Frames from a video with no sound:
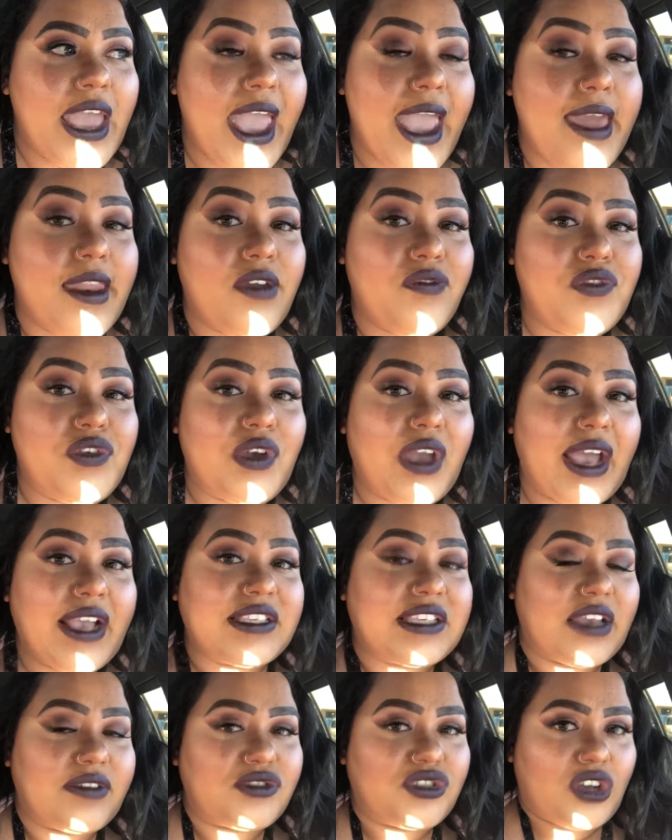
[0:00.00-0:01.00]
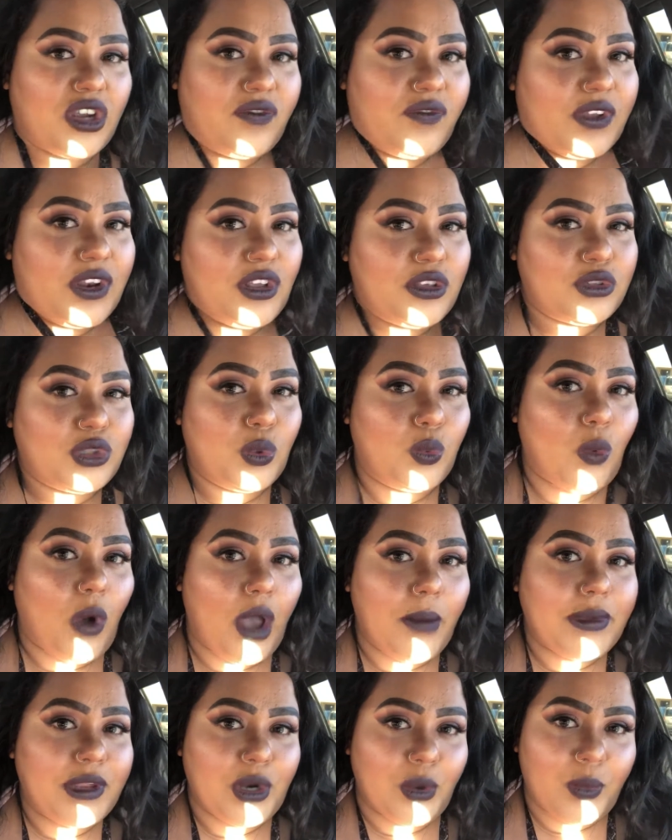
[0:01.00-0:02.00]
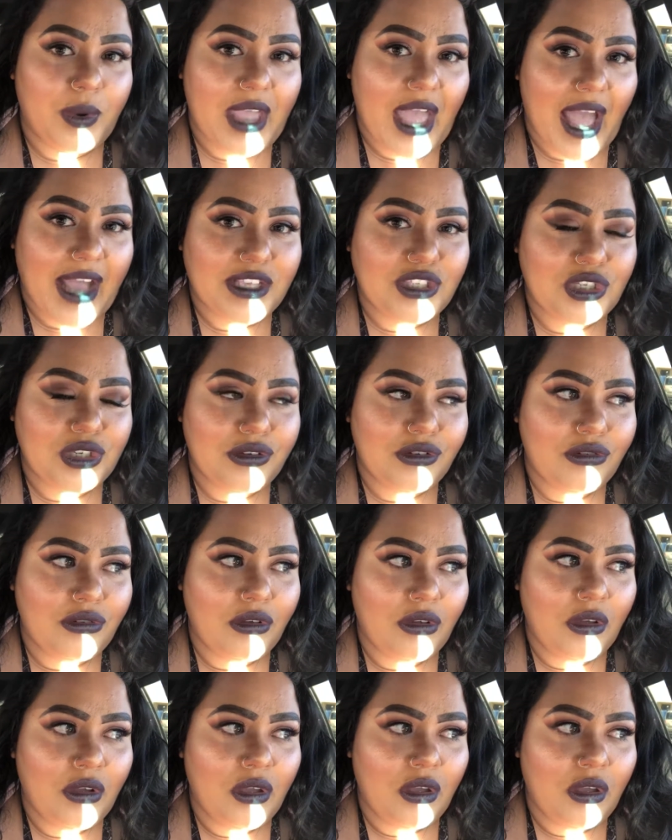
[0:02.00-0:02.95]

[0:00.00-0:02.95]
And if you guys have certain videos you want me to react to,